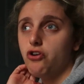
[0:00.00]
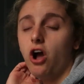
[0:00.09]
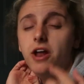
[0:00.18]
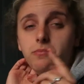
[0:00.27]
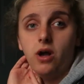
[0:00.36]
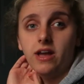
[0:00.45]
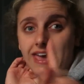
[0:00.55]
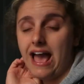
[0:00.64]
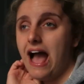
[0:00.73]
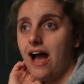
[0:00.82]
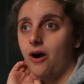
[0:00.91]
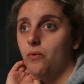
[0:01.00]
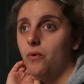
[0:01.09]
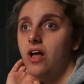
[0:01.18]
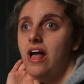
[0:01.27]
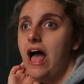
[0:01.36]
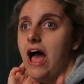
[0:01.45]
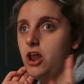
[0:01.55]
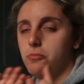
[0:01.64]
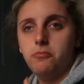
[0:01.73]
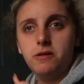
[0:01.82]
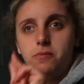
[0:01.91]
try and work it out, and I'll
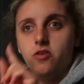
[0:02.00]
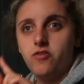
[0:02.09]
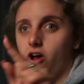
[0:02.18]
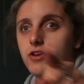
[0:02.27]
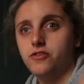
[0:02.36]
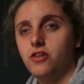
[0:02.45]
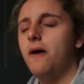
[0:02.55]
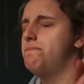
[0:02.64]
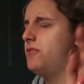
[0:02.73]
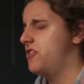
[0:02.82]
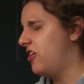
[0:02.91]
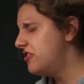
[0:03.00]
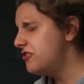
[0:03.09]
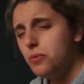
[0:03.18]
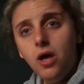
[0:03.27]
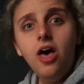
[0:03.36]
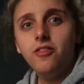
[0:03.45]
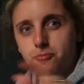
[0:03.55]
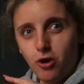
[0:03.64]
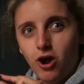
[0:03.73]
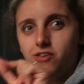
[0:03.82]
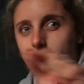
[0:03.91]
probably put the
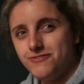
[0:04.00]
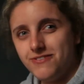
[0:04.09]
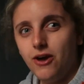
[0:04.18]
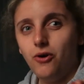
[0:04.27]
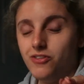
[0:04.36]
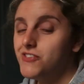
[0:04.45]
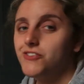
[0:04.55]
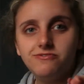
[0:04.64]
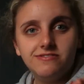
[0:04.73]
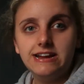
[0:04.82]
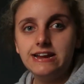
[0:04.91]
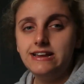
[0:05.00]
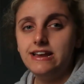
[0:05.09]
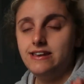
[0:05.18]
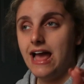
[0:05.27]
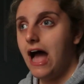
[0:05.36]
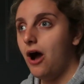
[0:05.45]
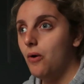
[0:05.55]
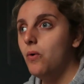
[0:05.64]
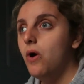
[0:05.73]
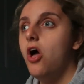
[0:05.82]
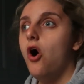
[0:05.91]
price of it on the screen
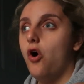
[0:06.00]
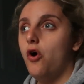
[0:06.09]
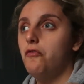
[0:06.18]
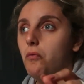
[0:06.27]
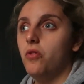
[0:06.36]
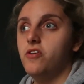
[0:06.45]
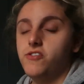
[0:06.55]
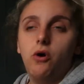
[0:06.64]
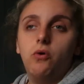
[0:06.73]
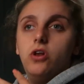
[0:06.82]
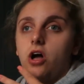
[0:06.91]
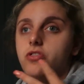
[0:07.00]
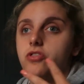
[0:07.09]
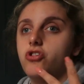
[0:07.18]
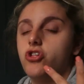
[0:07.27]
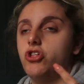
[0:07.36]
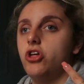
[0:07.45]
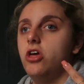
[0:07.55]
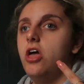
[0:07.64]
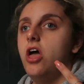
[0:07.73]
now of what this whole lunch